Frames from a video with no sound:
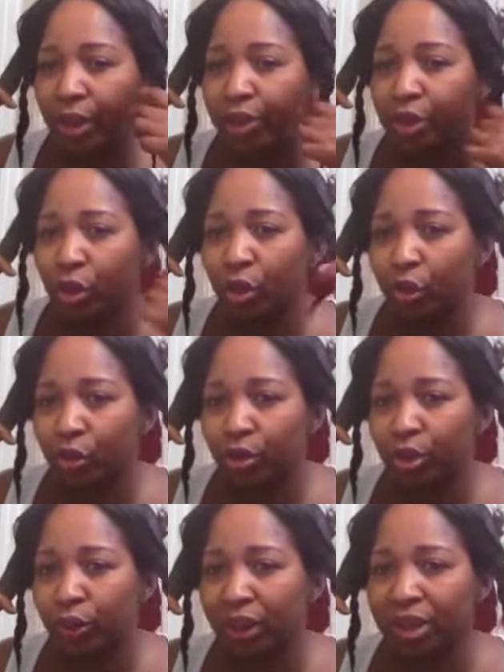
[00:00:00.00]
to hold
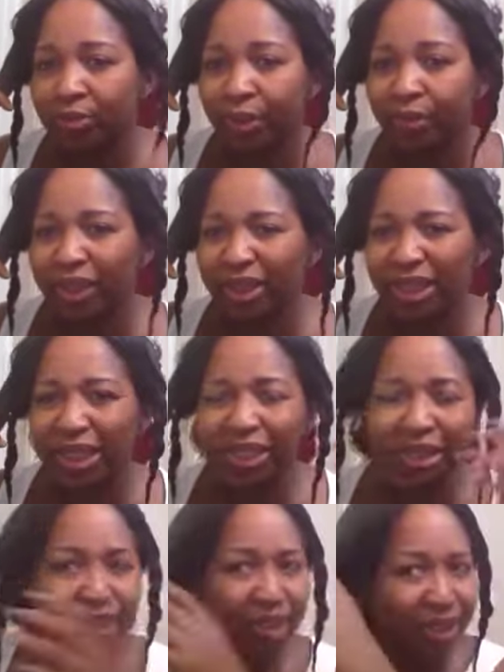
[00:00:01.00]
twist, but my
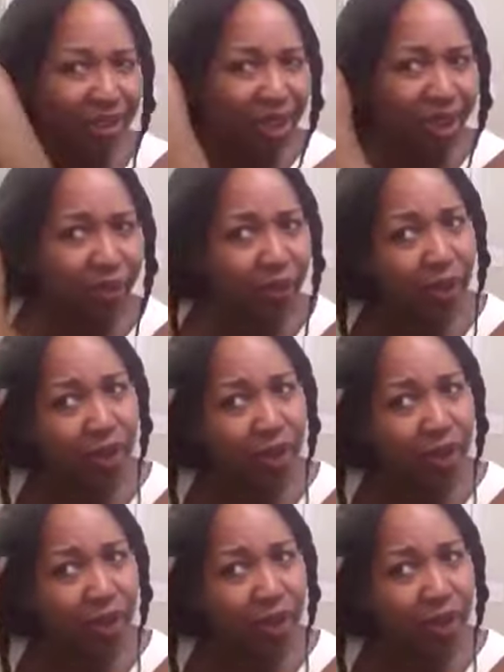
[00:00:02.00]
Texlax hair,